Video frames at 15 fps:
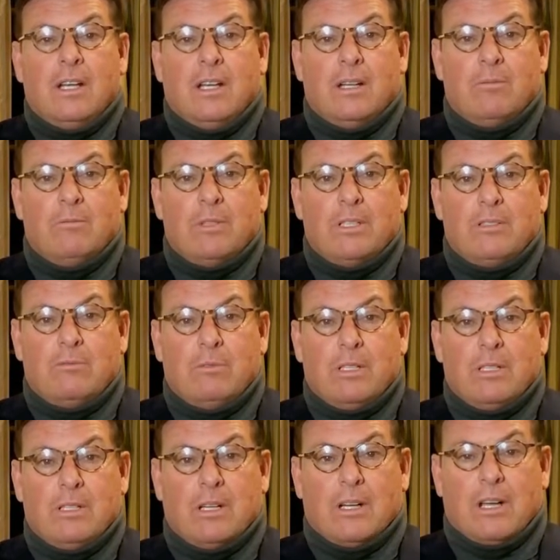and
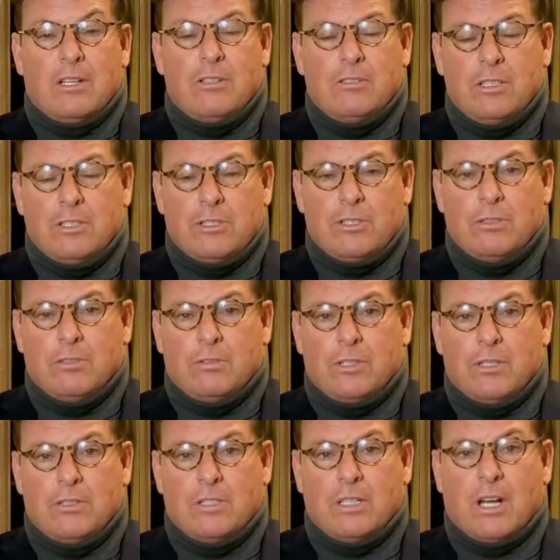we usually shoot on
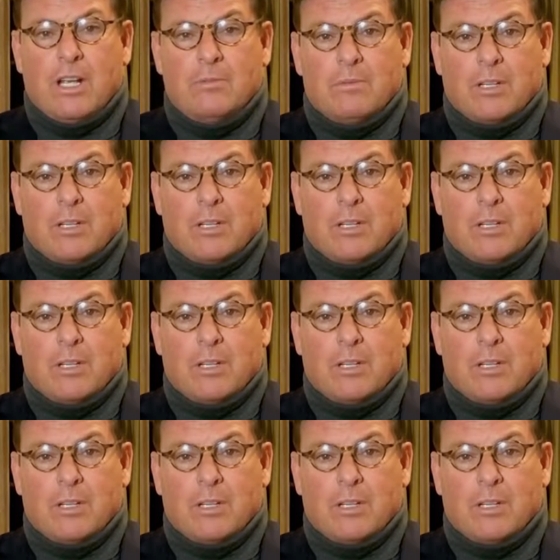Tuesday nights,